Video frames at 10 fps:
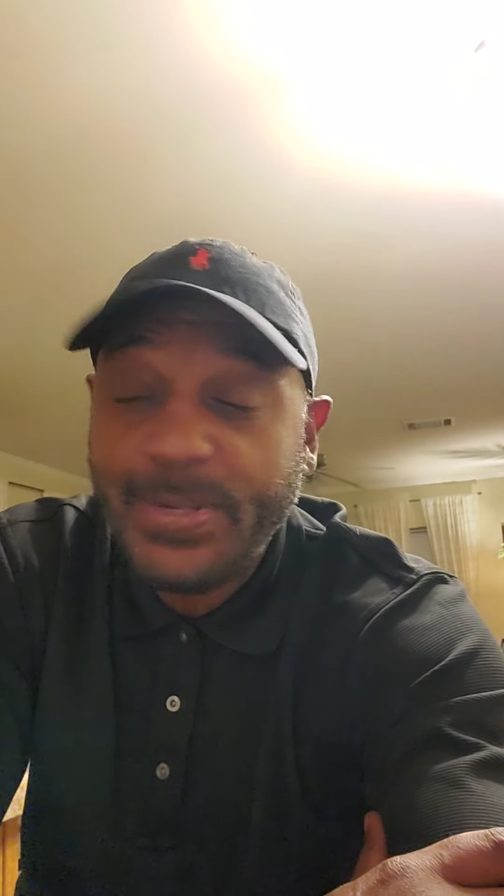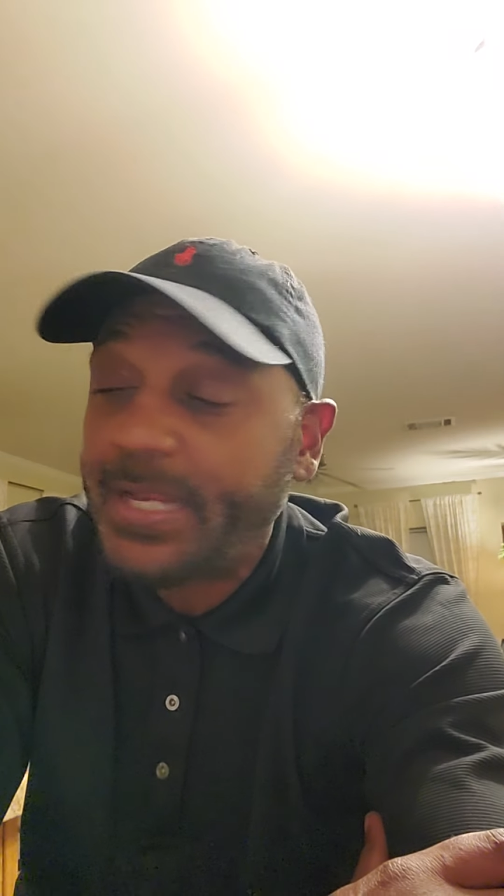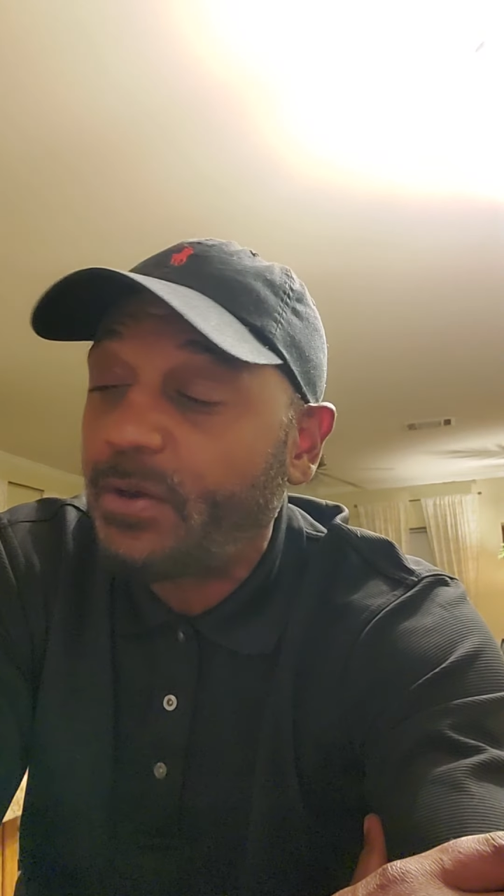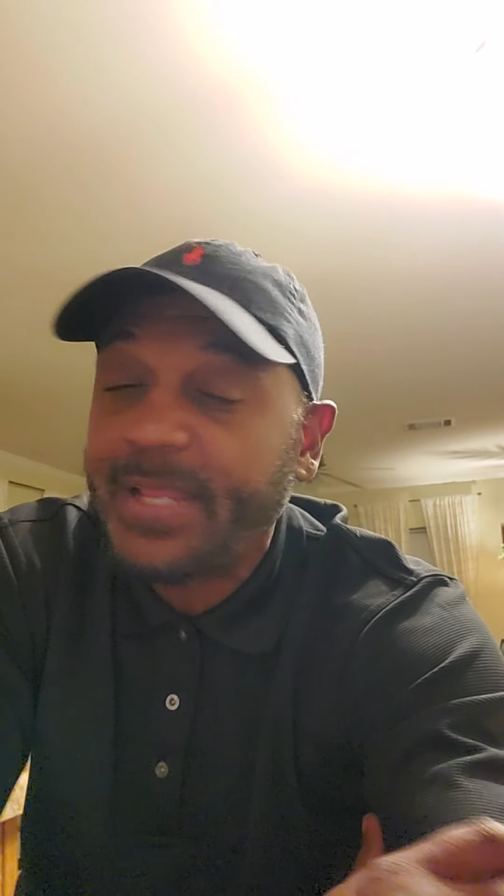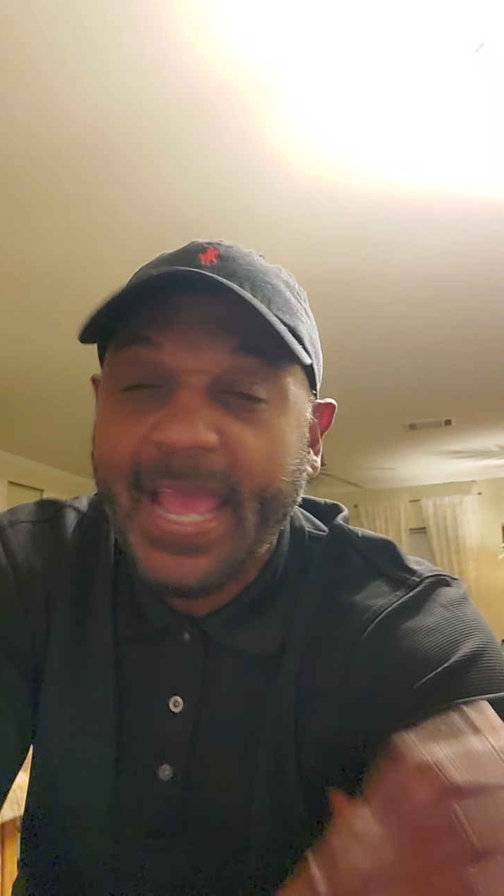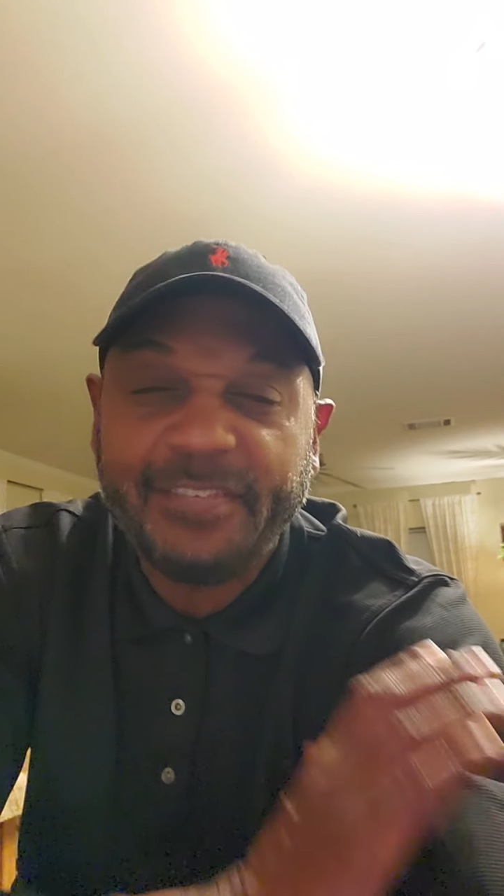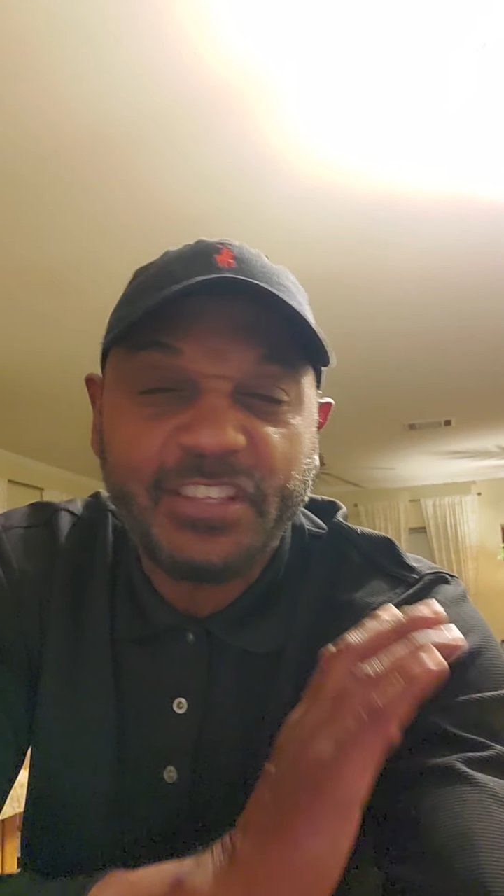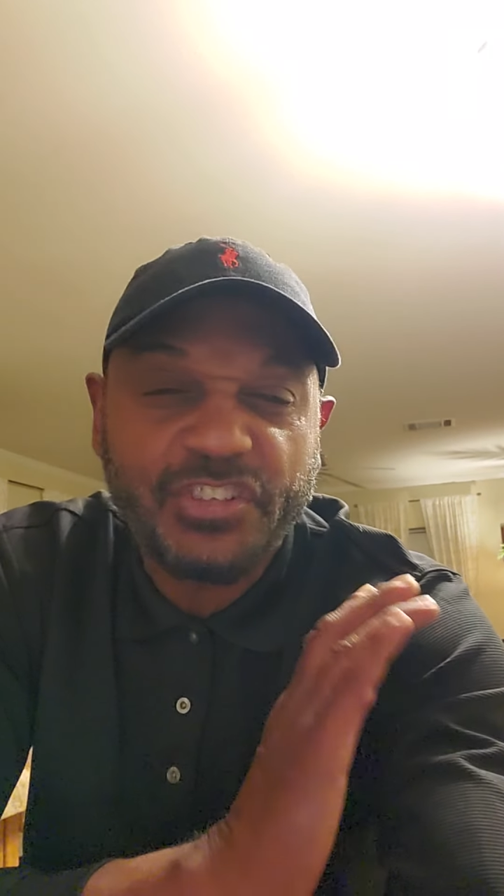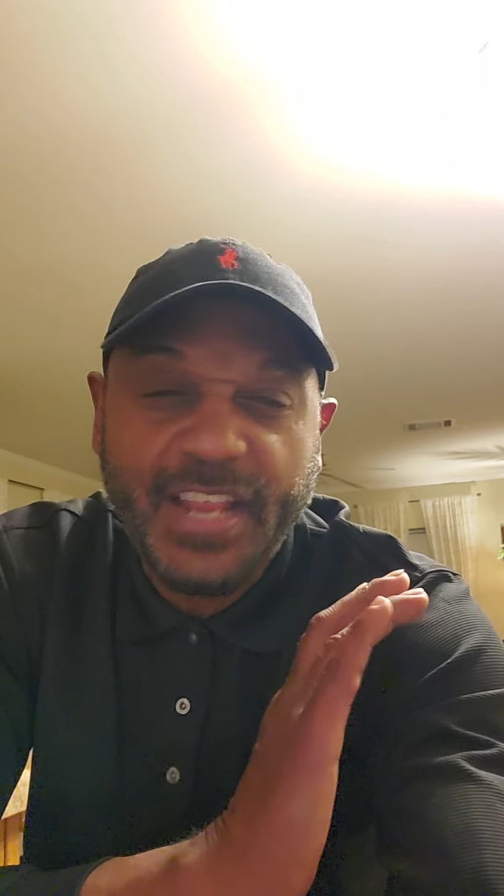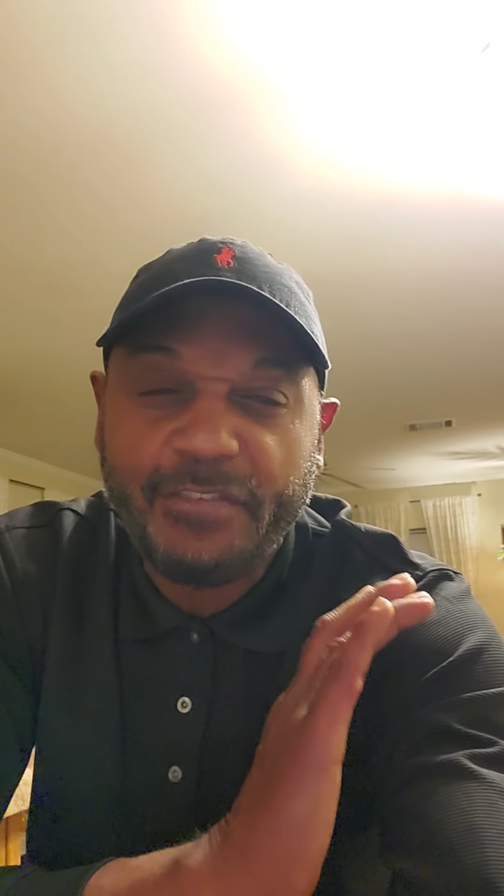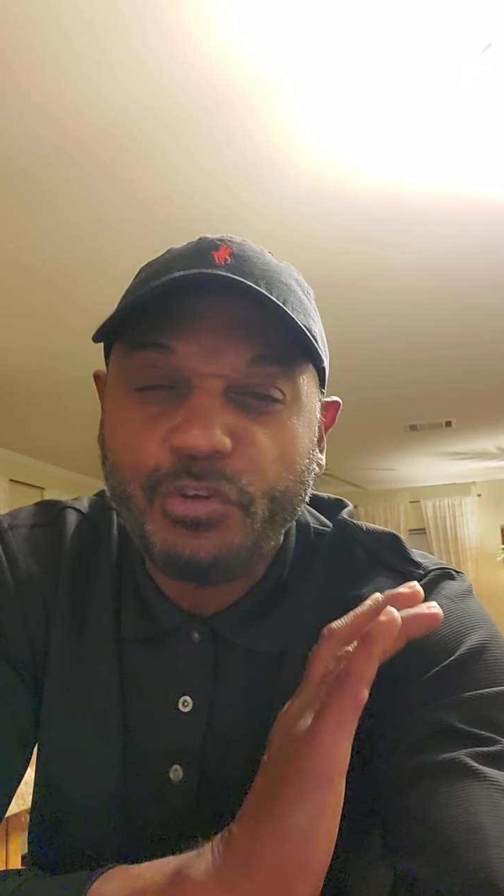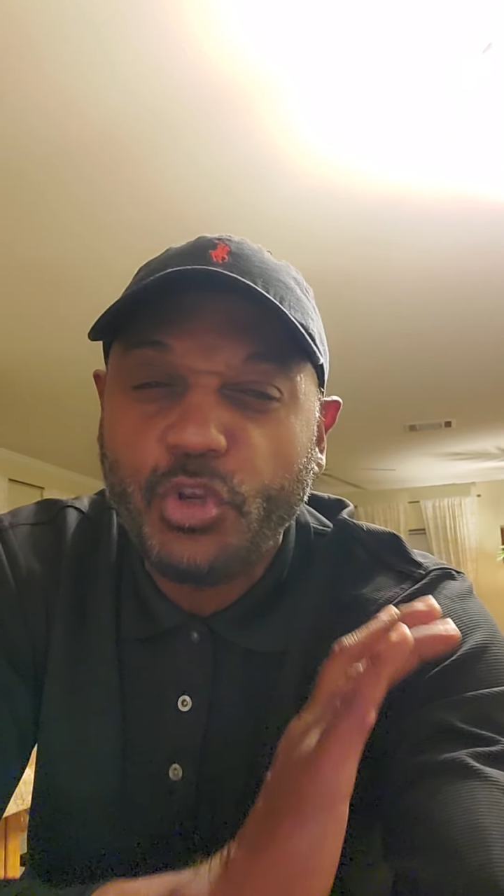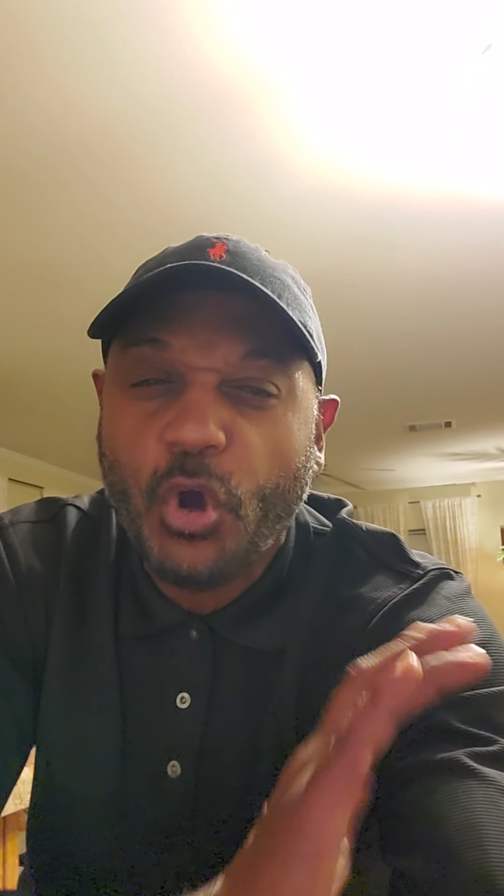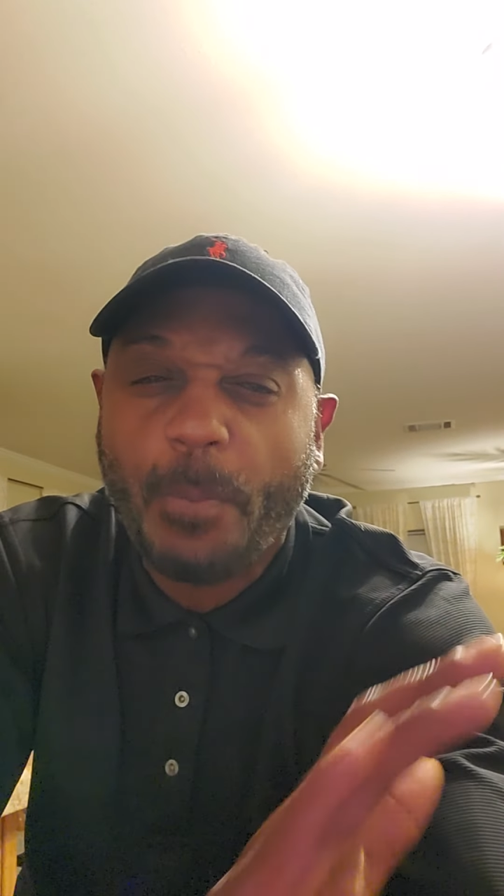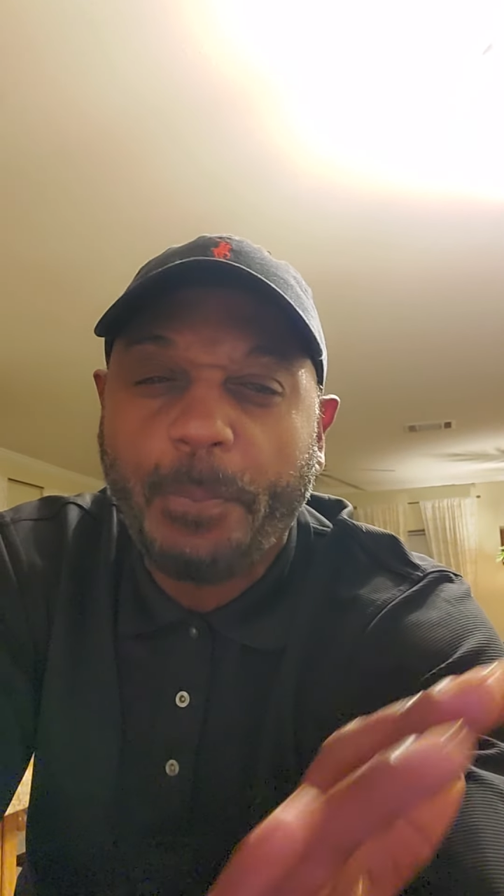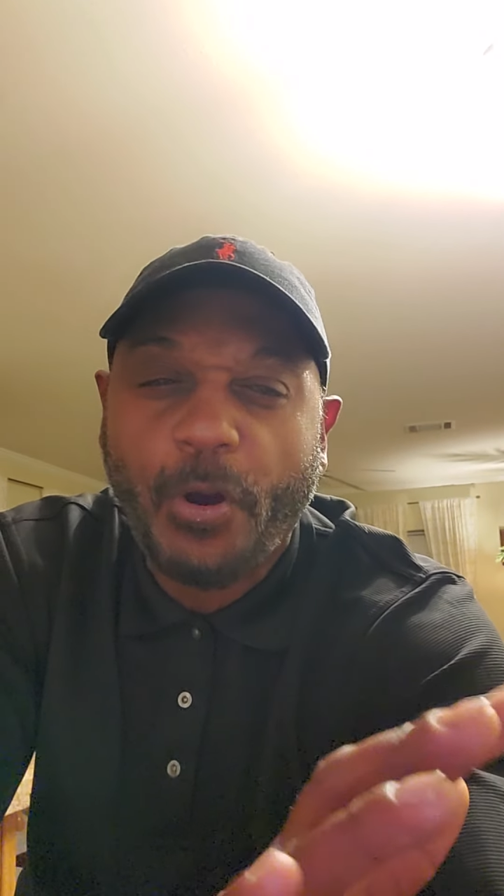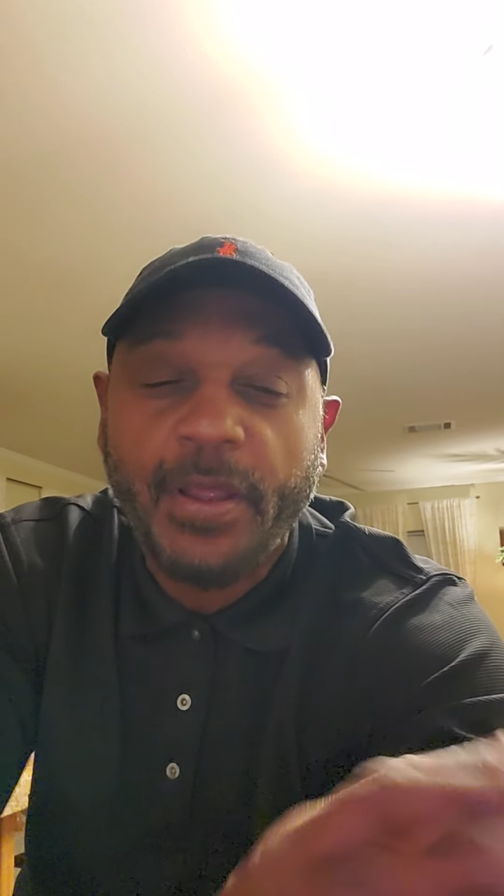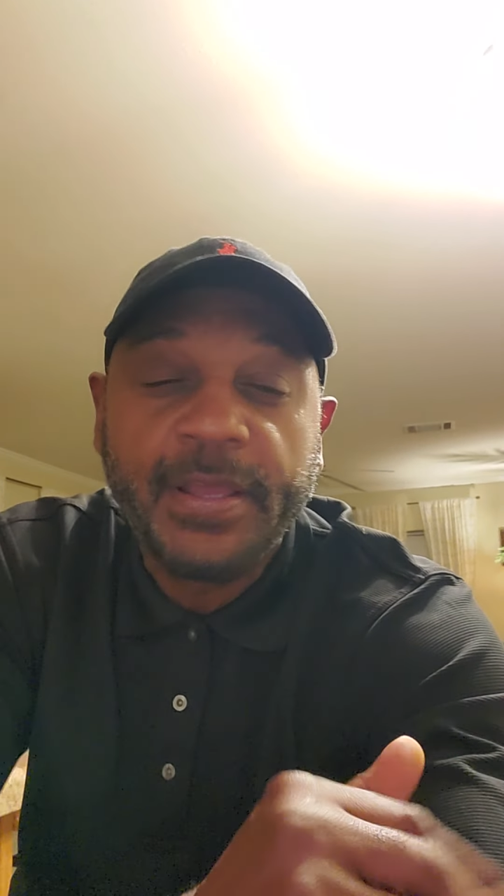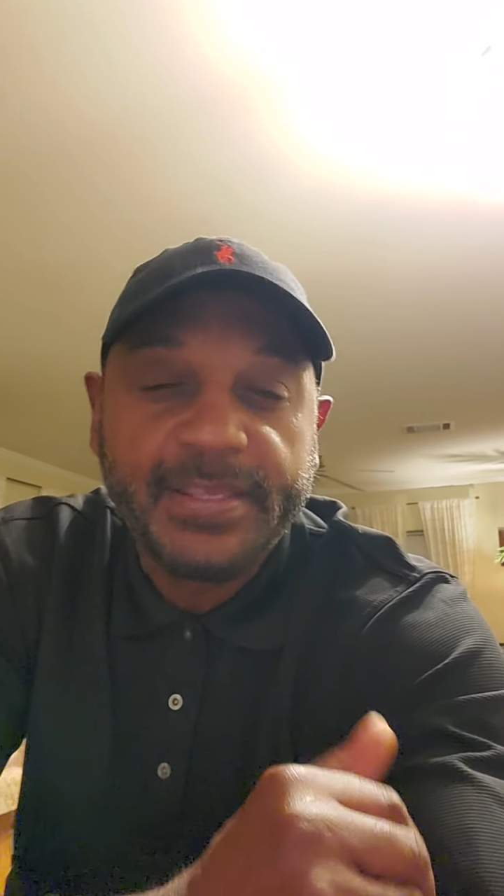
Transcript: We should have no part.